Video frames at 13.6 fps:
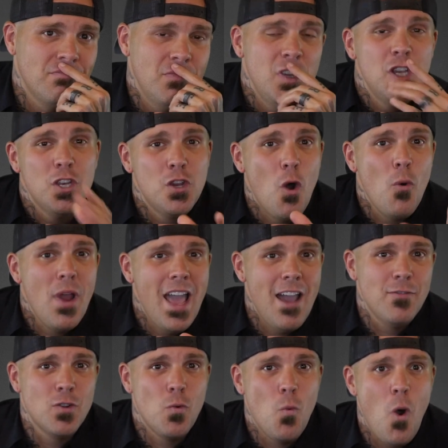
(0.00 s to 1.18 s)
You don't have
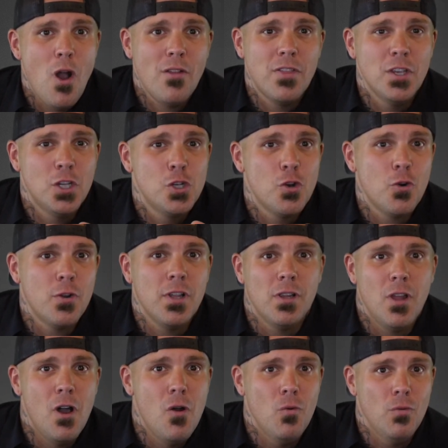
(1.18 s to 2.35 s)
to walk this journey
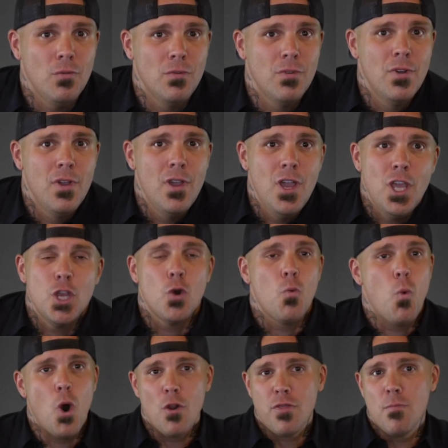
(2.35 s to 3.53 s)
alone. You're
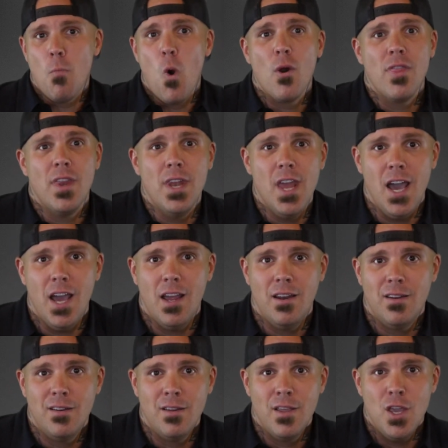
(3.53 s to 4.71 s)
worth more than that.
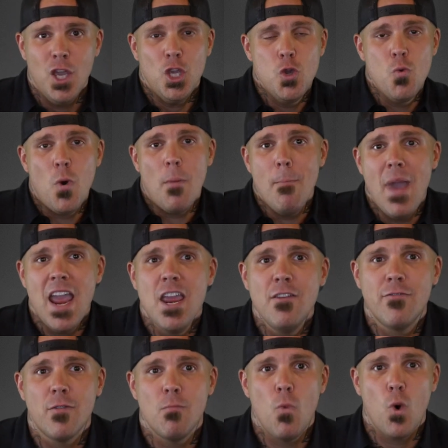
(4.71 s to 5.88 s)
You were made
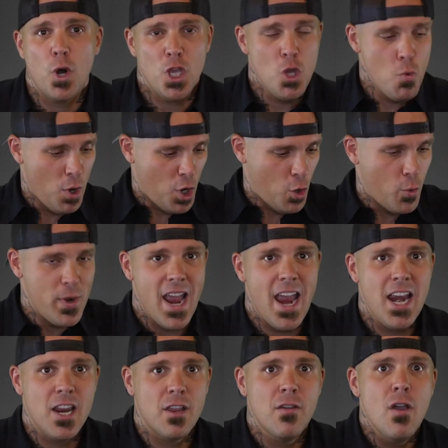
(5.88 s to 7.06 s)
for more. You were
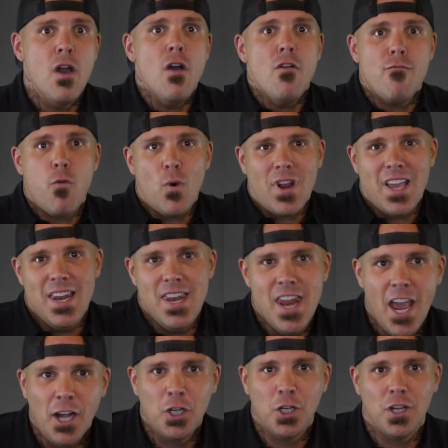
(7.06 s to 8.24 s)
created for
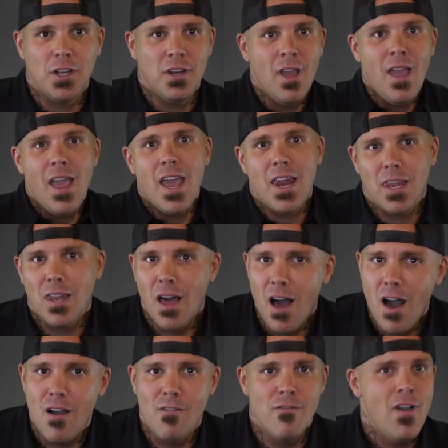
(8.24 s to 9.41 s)
connection and
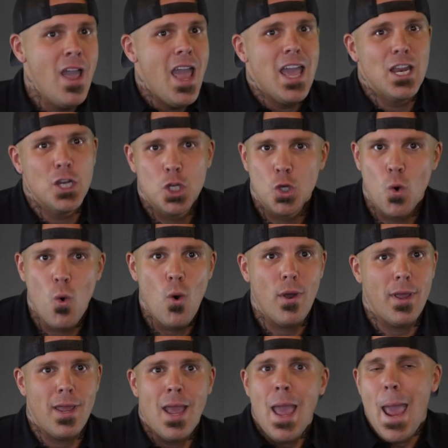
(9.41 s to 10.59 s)
love and
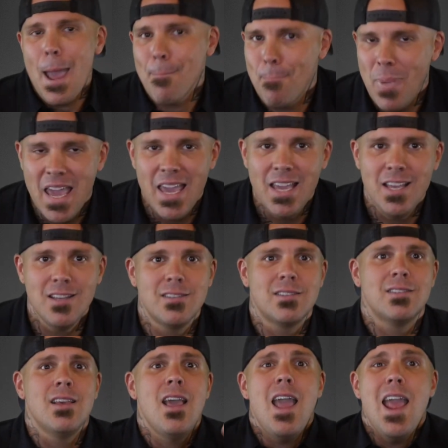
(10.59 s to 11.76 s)
joy and
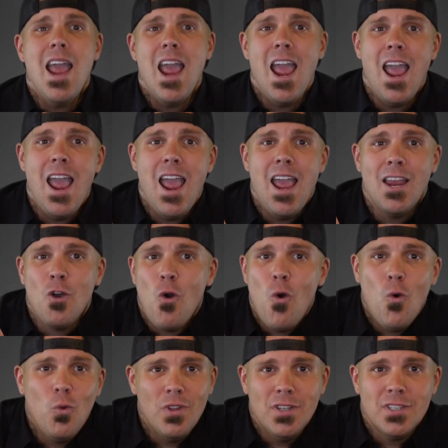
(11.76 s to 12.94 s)
peace and
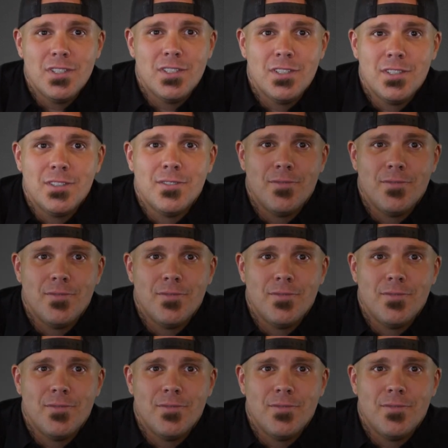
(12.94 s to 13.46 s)
wholeness.